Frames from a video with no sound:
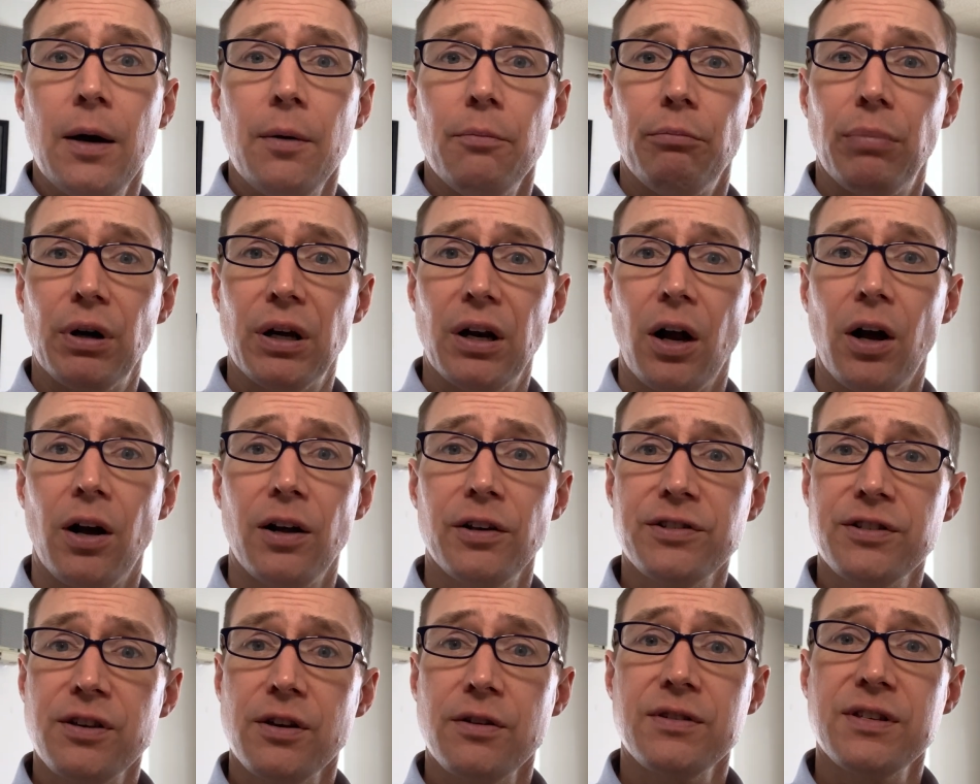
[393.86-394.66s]
but
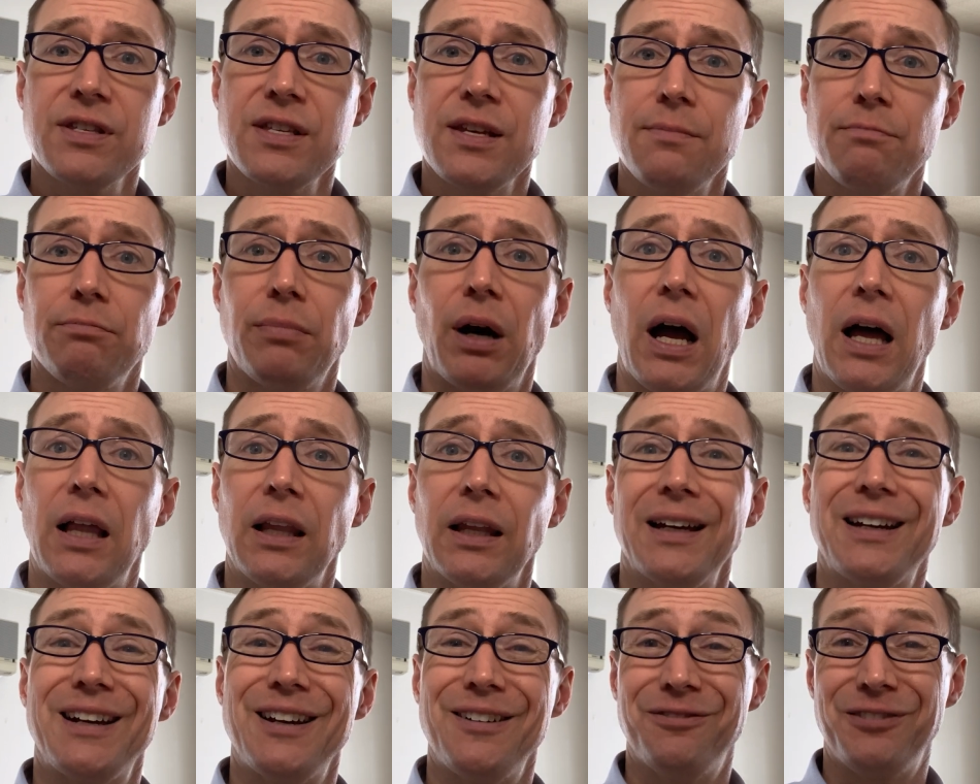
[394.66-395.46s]
also
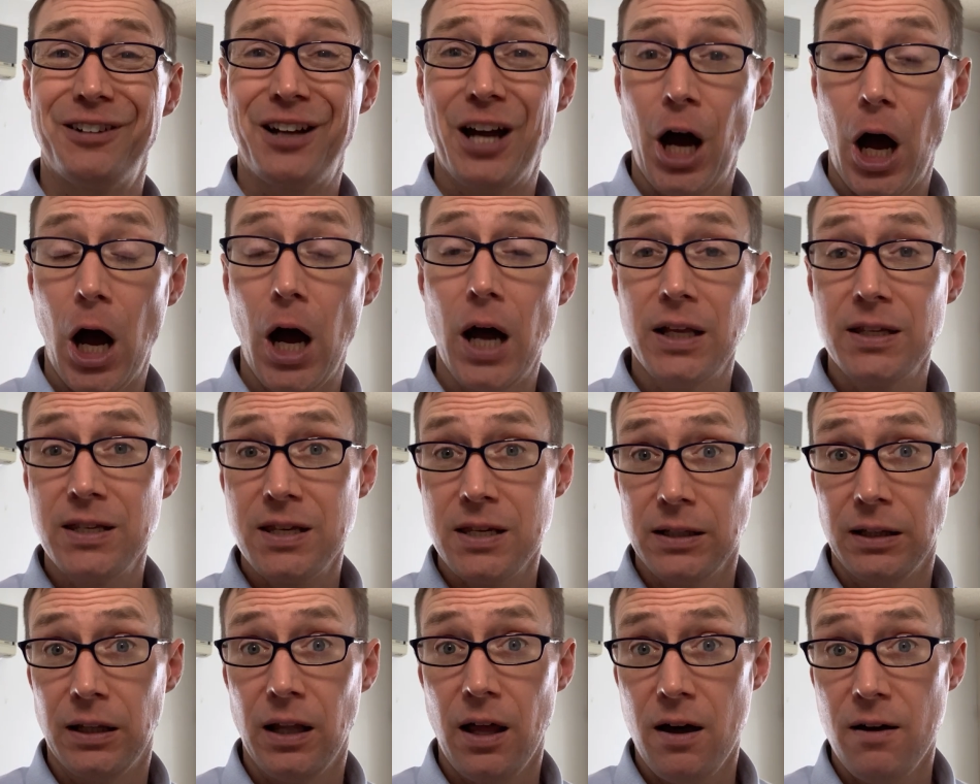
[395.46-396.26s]
symbolic of
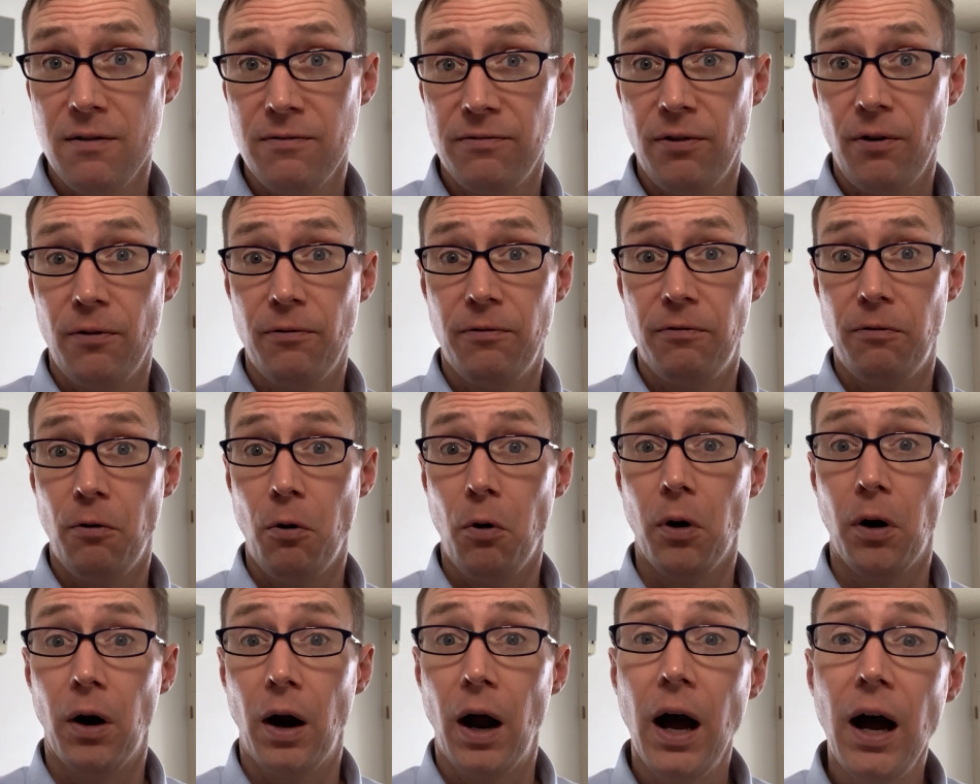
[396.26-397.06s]
God's love
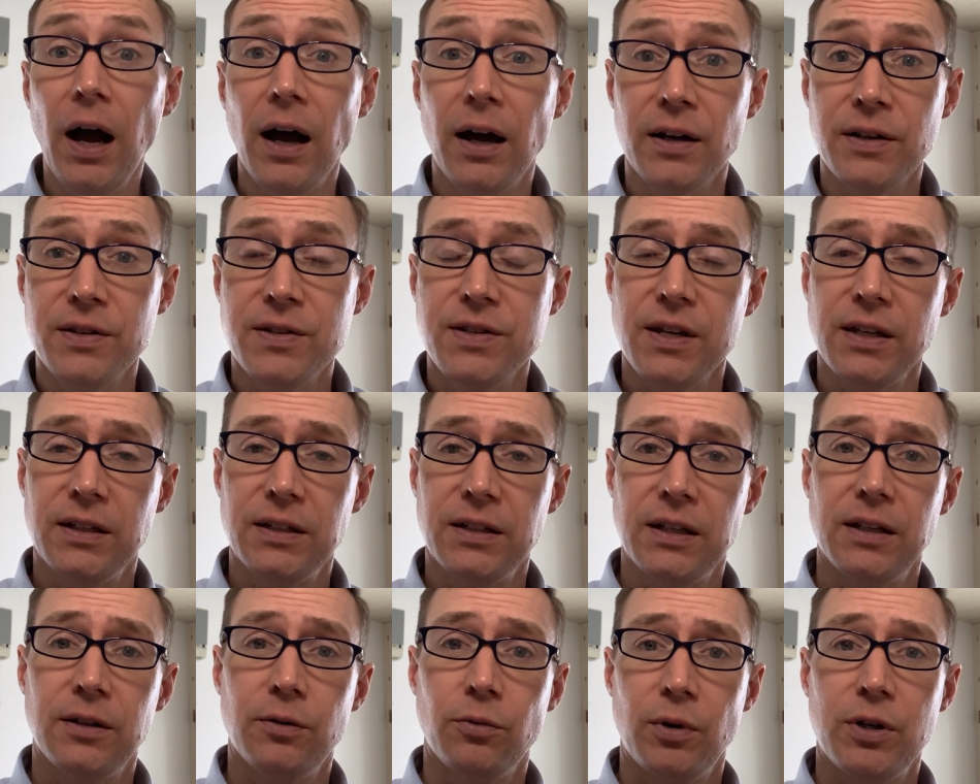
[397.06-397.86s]
for us,
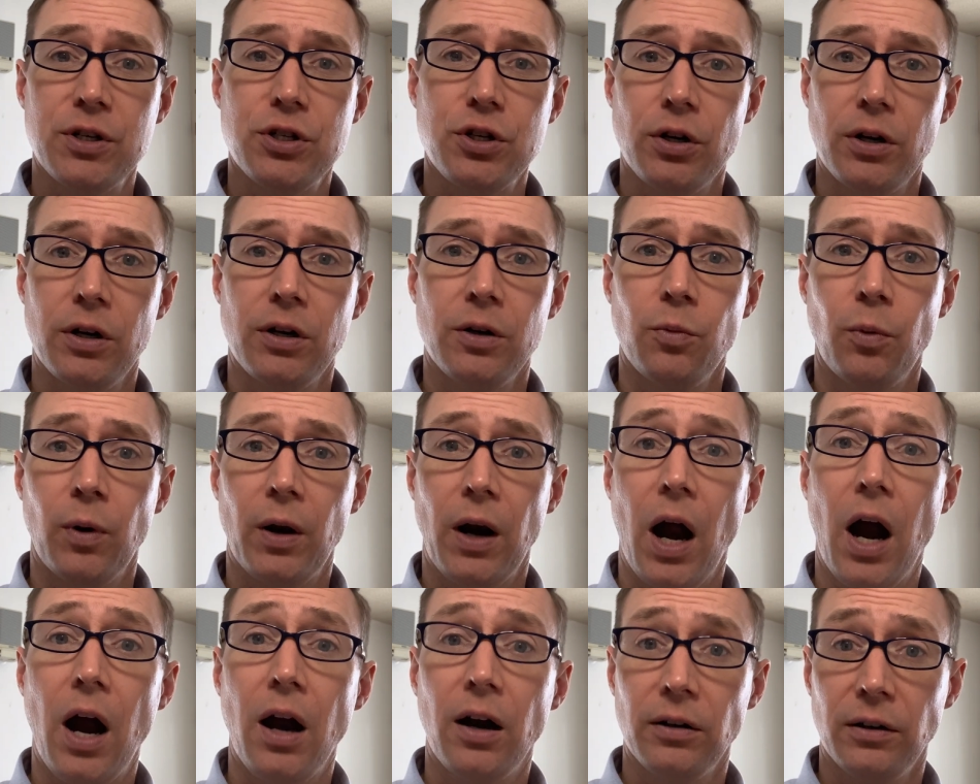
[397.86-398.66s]
and in return
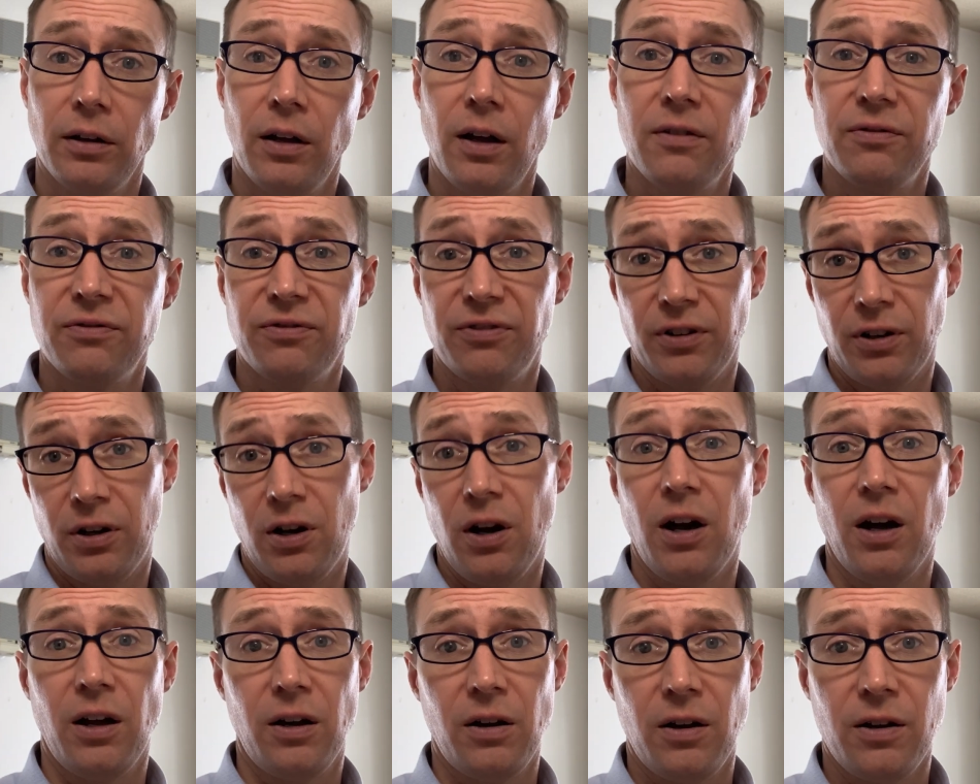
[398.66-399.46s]
what our love for
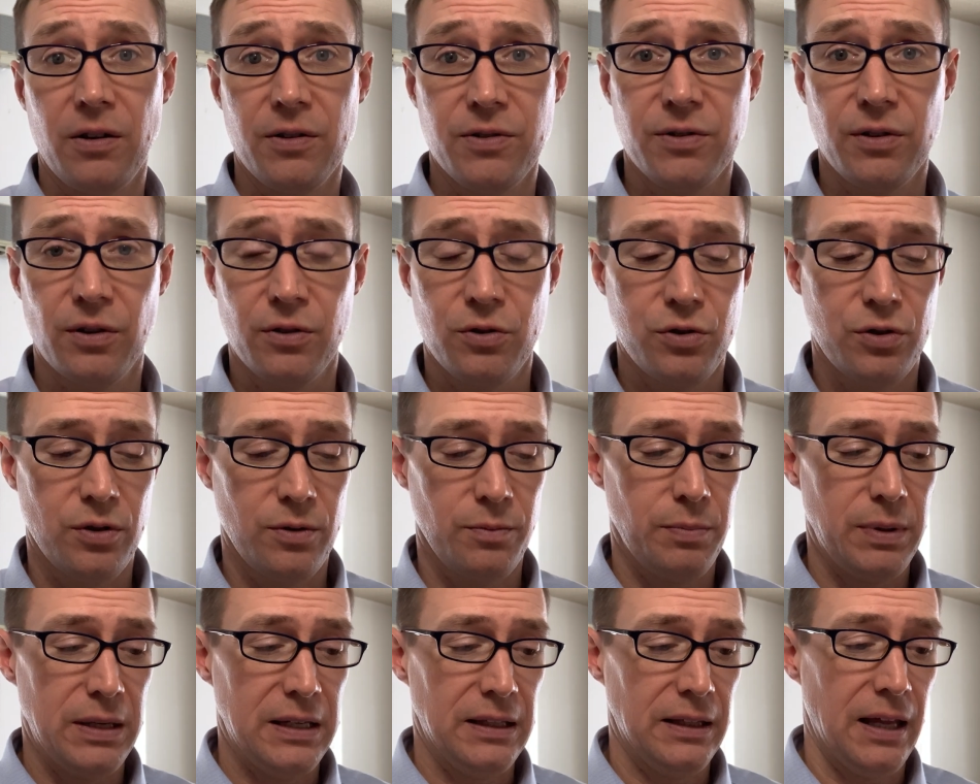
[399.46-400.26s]
God also
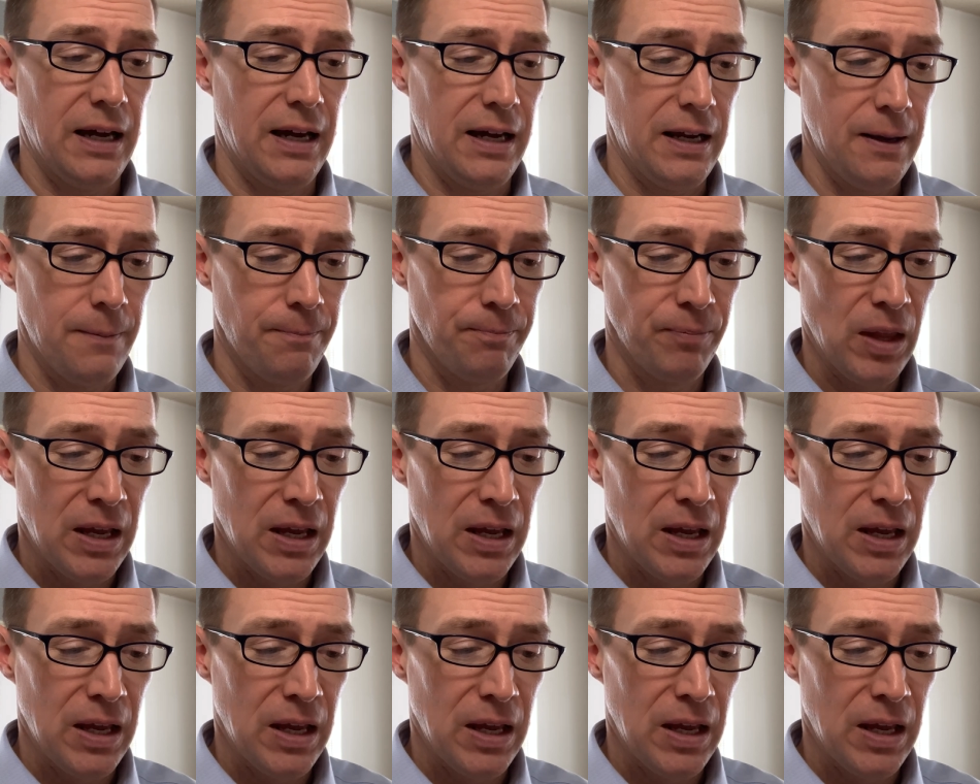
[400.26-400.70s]
should be like.